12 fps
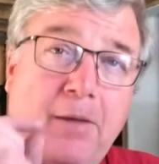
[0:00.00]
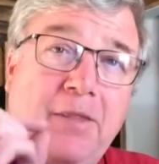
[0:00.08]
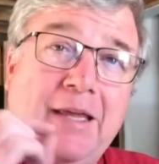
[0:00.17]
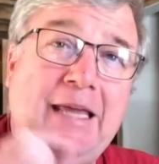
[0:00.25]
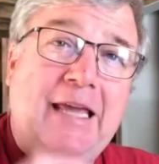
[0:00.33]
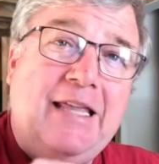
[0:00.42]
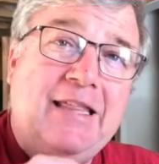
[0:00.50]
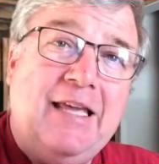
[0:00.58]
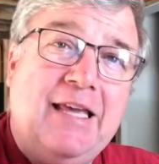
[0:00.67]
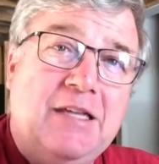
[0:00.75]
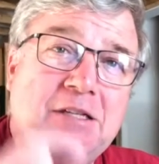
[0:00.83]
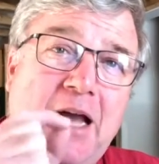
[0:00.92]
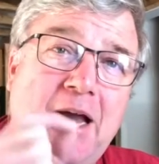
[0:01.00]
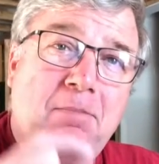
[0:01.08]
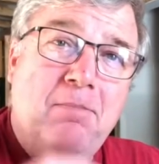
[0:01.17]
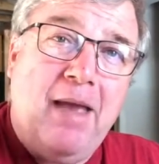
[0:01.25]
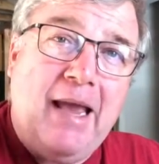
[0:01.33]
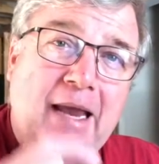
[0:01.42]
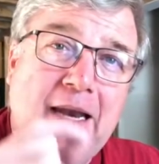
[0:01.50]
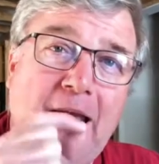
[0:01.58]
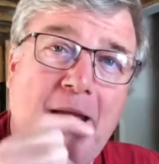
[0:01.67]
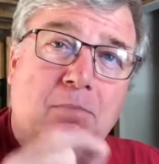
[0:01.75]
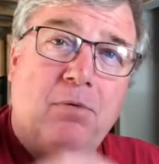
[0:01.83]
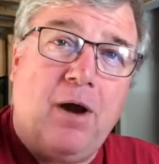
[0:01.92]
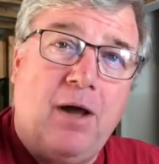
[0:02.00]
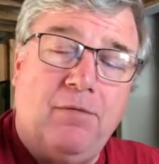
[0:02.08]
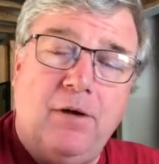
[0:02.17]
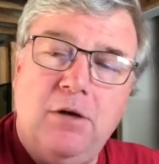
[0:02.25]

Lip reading: The key thing is I made a profit.